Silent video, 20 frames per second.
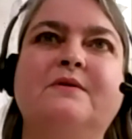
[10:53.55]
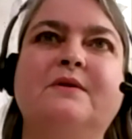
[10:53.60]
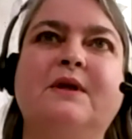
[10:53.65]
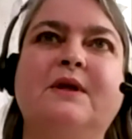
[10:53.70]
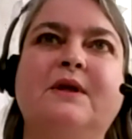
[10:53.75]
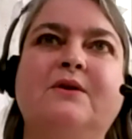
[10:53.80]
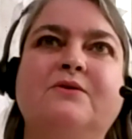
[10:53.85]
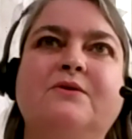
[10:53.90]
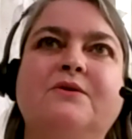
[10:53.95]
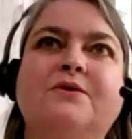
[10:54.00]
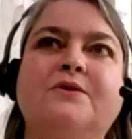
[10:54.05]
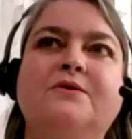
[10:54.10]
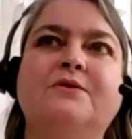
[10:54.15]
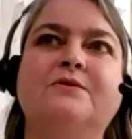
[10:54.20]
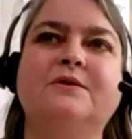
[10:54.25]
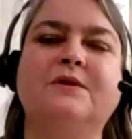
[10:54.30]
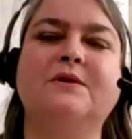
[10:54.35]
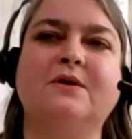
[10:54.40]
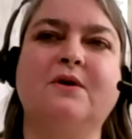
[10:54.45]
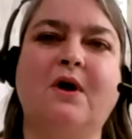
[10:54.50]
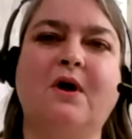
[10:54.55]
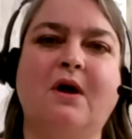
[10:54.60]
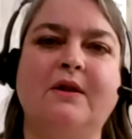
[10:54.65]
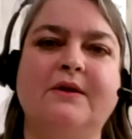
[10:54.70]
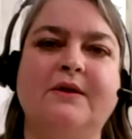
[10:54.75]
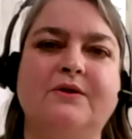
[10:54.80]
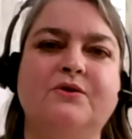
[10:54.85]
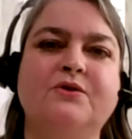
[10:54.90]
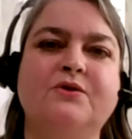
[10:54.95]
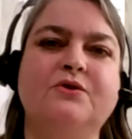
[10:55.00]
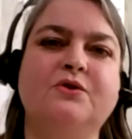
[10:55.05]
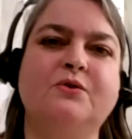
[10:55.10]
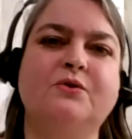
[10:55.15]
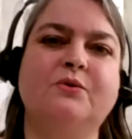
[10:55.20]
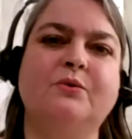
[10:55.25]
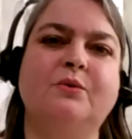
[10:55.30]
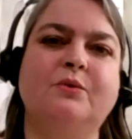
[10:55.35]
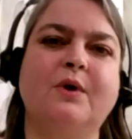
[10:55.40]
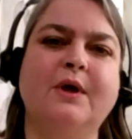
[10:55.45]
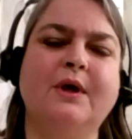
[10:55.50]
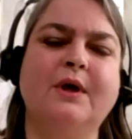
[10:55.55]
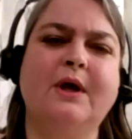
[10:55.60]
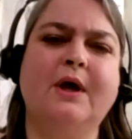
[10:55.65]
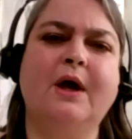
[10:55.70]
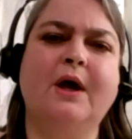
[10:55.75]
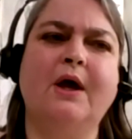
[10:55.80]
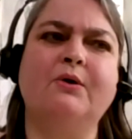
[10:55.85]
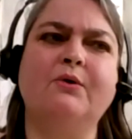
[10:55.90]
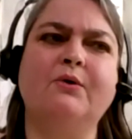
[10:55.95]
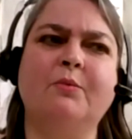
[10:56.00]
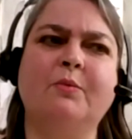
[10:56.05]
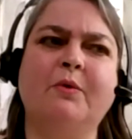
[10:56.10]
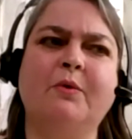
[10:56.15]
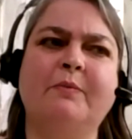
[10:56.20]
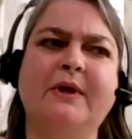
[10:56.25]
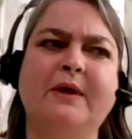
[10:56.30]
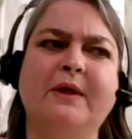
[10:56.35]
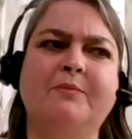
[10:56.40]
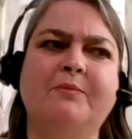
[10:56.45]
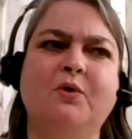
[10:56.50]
introduced at college to a group of people